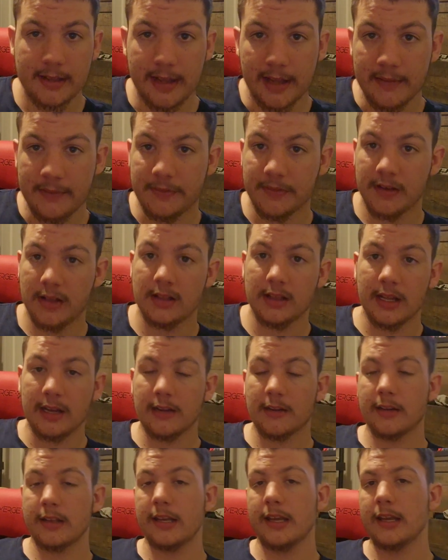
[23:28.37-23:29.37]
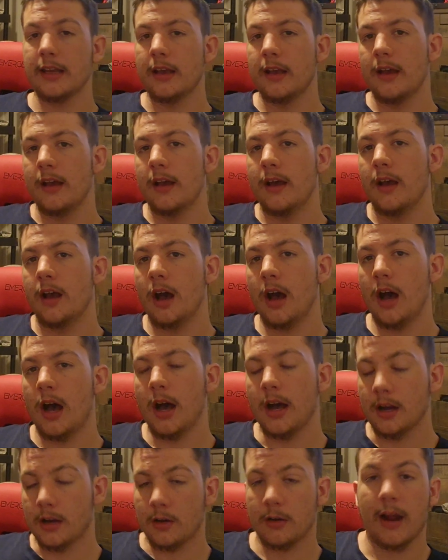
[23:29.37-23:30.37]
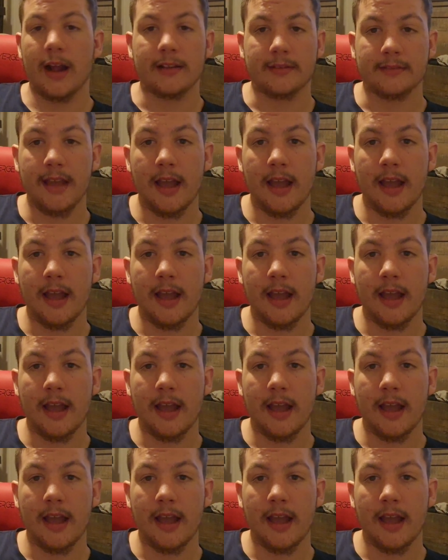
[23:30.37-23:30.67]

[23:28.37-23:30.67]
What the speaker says: They've clearly cracked